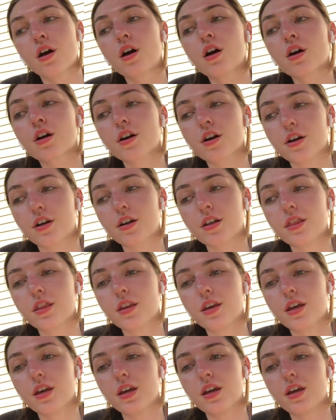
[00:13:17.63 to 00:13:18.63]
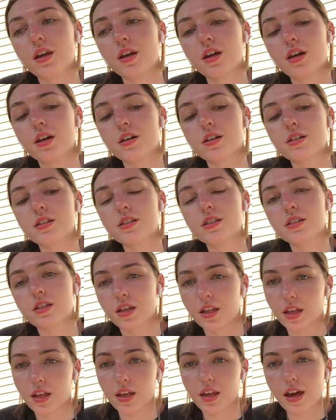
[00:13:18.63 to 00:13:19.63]
currently
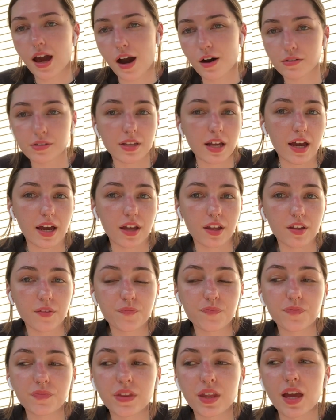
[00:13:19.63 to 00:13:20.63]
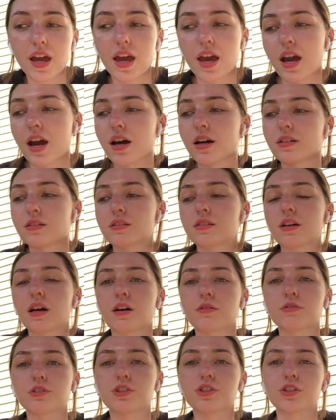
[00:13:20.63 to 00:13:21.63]
sitting outside and I
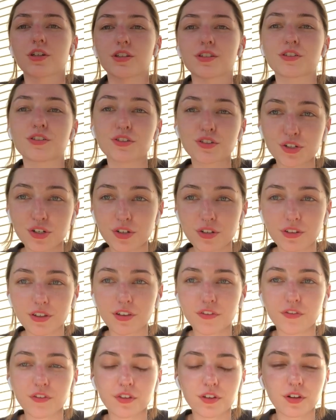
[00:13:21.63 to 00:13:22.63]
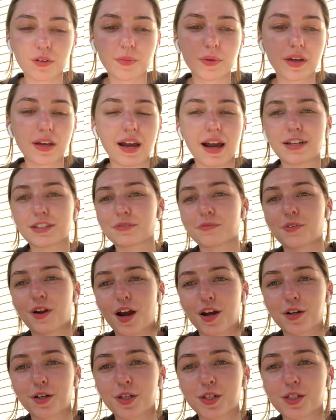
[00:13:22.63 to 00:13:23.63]
was just journaling for a little bit, had some
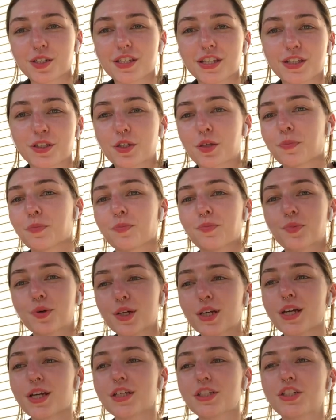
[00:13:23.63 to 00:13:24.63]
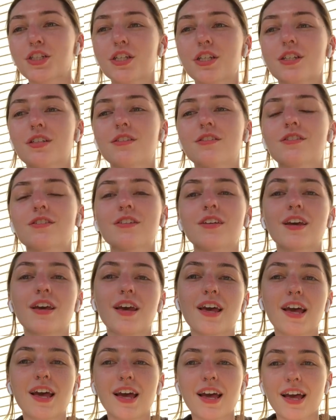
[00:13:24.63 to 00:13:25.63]
crackers and some brie cheese,
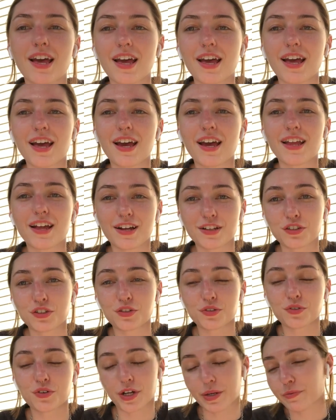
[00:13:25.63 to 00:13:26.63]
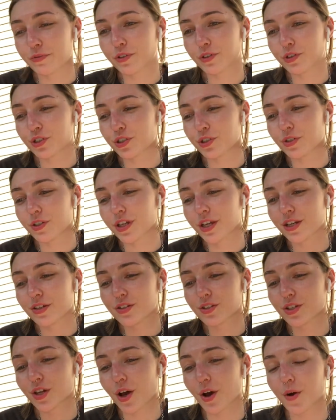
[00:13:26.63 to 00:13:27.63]
and had a grapefruit truly.
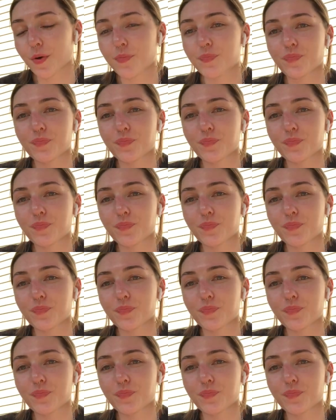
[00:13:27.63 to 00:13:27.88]
So